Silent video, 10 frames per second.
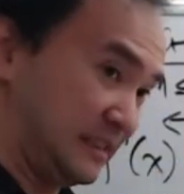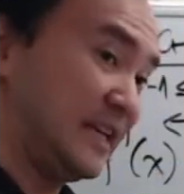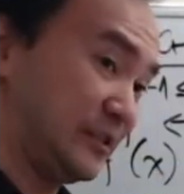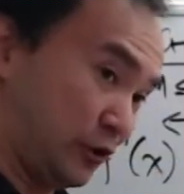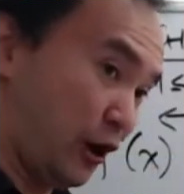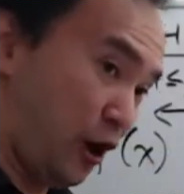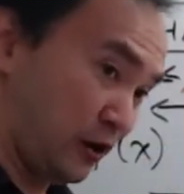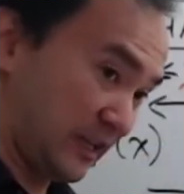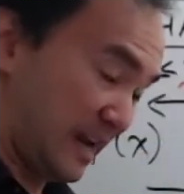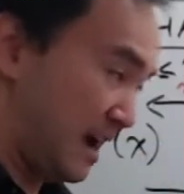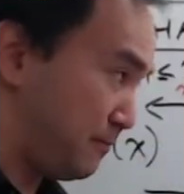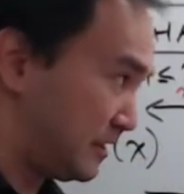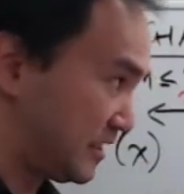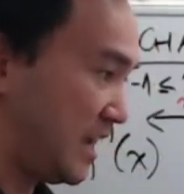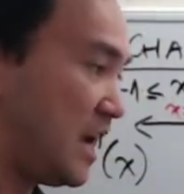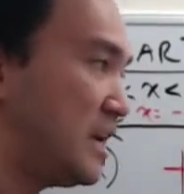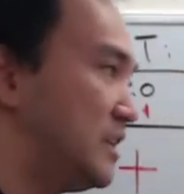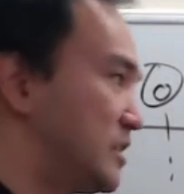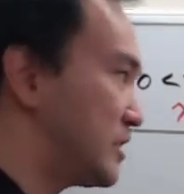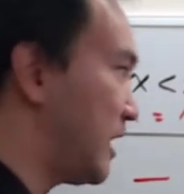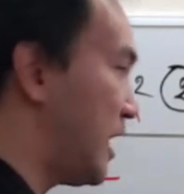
These are all that happens inside